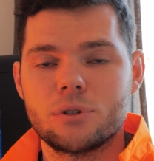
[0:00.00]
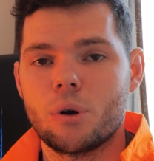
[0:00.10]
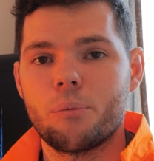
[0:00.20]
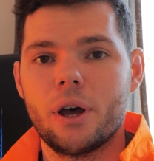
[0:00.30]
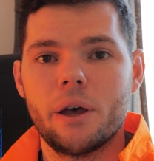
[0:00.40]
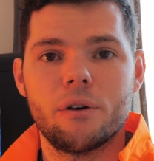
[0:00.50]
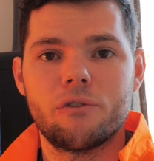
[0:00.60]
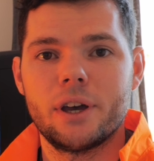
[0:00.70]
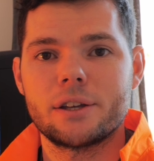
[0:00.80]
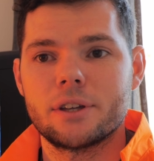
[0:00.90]
swap it over,
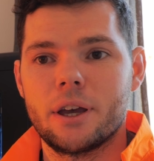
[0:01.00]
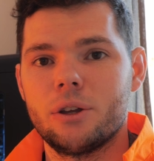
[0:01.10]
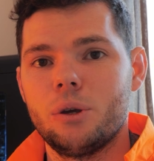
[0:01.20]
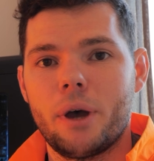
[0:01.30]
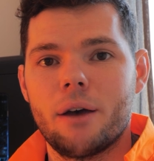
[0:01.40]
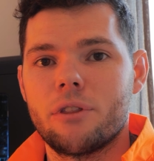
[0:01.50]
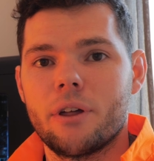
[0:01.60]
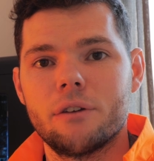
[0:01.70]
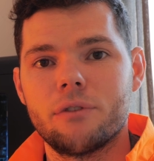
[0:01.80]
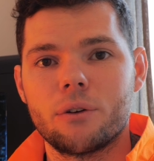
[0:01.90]
fix it, you pay him
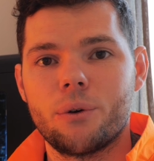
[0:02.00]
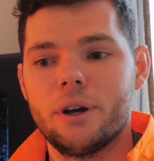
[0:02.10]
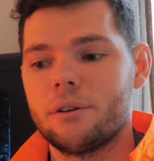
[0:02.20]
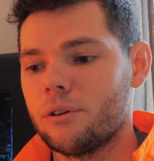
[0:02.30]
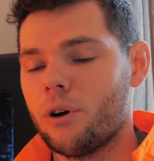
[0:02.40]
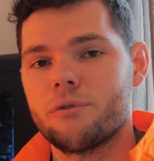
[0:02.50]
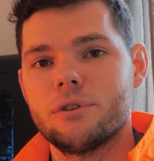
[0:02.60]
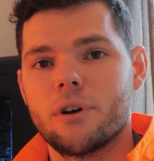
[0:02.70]
35 quid, off you